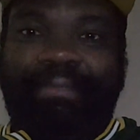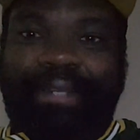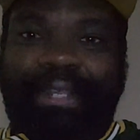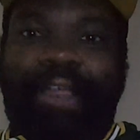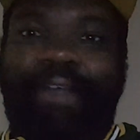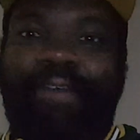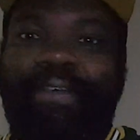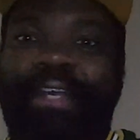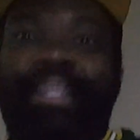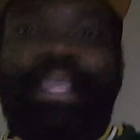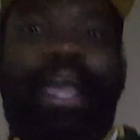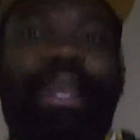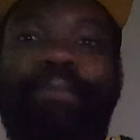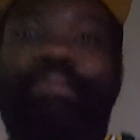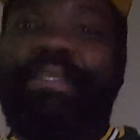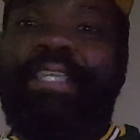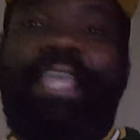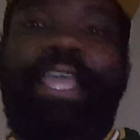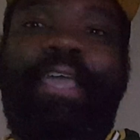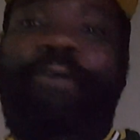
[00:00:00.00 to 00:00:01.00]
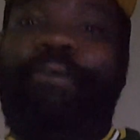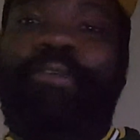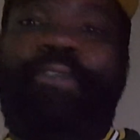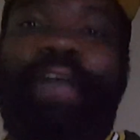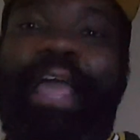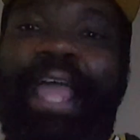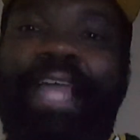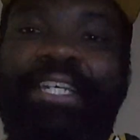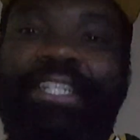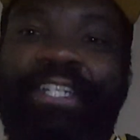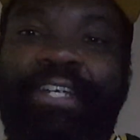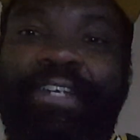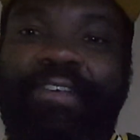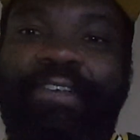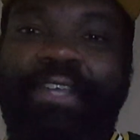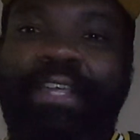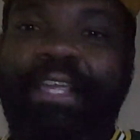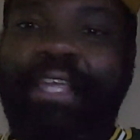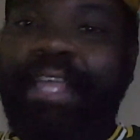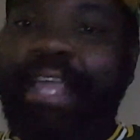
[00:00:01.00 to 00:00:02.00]
He already got him killed last
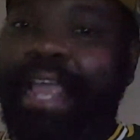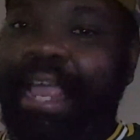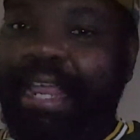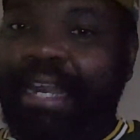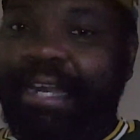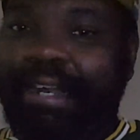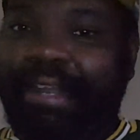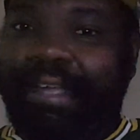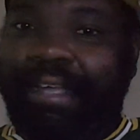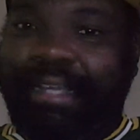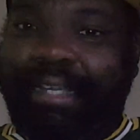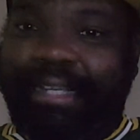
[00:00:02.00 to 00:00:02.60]
year, and